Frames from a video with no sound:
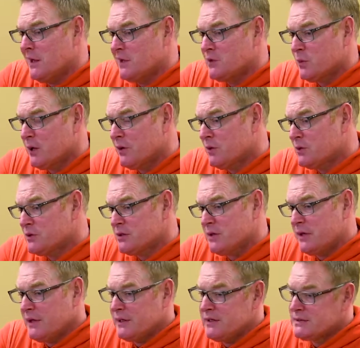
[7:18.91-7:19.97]
it's one of those
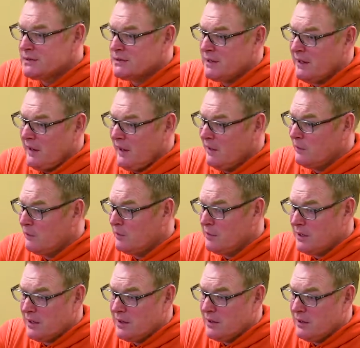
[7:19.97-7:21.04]
things. I don't
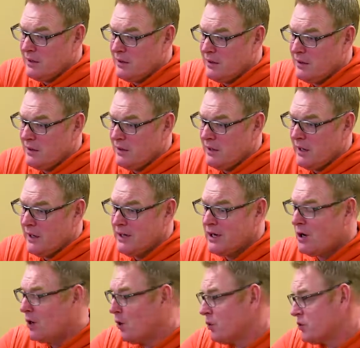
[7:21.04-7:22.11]
think
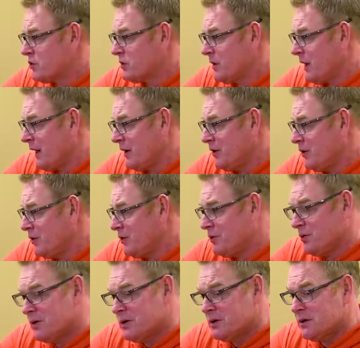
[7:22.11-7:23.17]
any coach that I
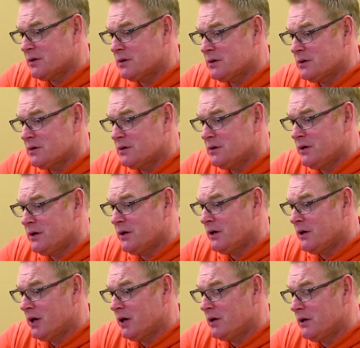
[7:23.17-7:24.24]
know uh,
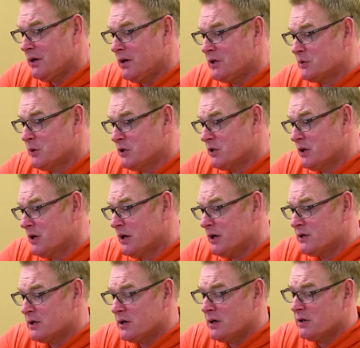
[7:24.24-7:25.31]
in, our league, especially the
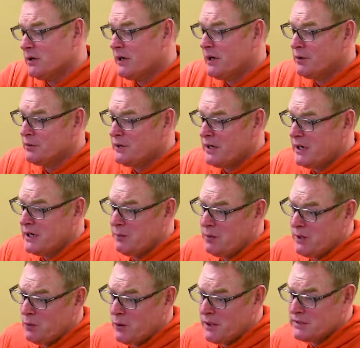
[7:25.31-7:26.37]
guys in our league, I don't think
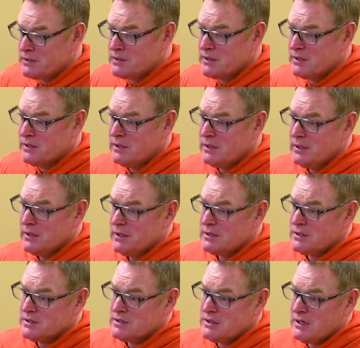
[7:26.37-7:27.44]
anybody wants to
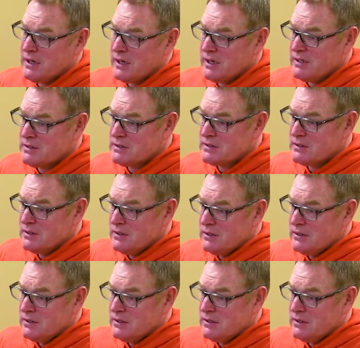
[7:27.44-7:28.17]
to see guys